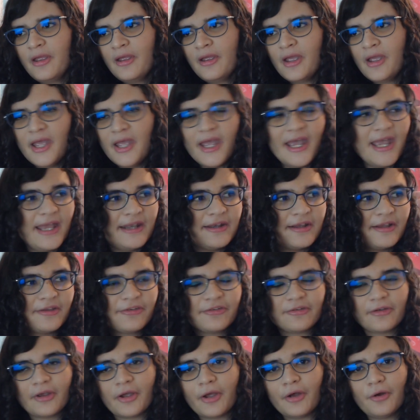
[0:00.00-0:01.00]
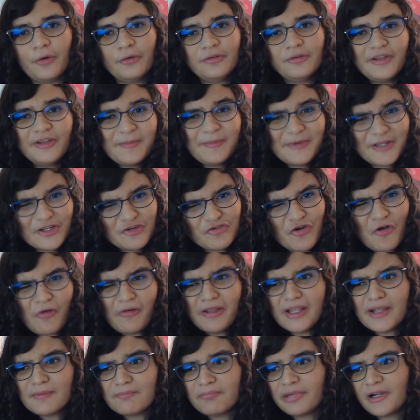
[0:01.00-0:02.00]
and it's only been
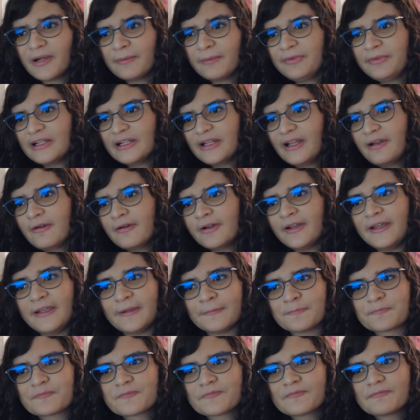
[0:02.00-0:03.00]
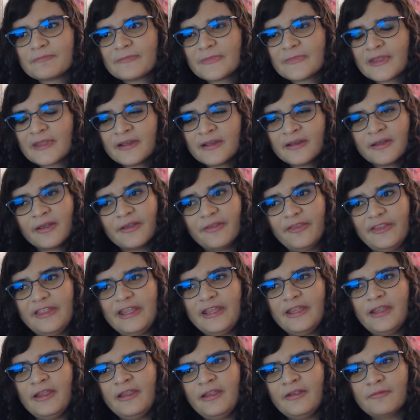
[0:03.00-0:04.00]
growing in popularity.
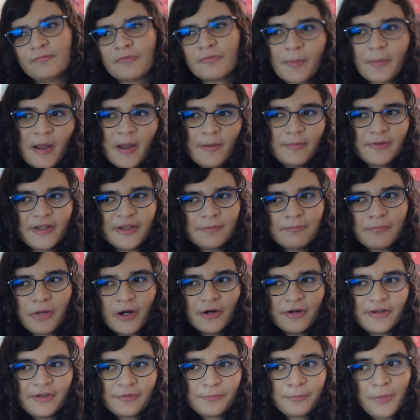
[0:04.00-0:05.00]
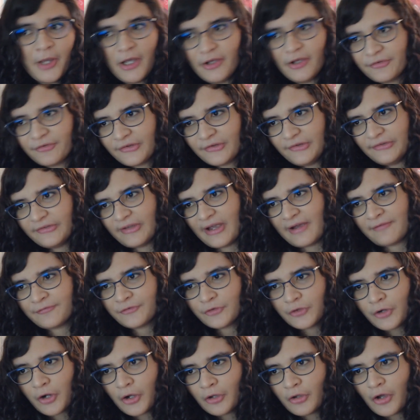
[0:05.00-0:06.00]
The Republican Party's policies,
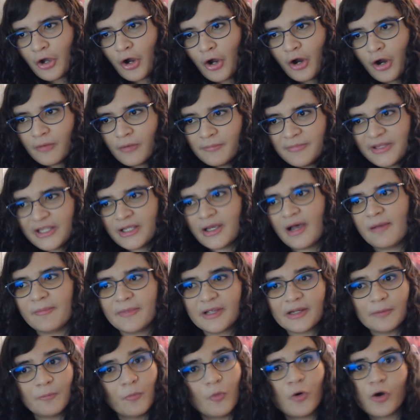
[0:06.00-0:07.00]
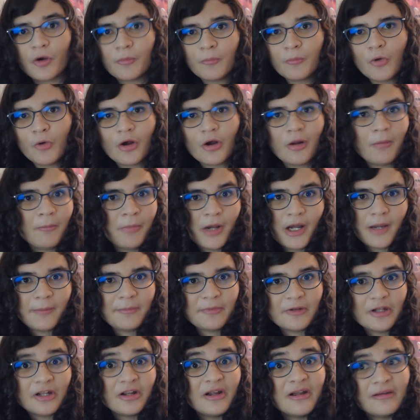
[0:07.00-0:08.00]
after all, are becoming more and more
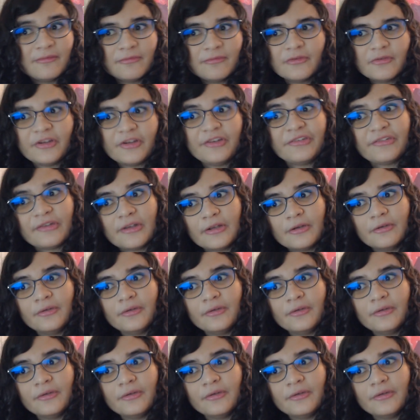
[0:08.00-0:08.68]
unpopular every single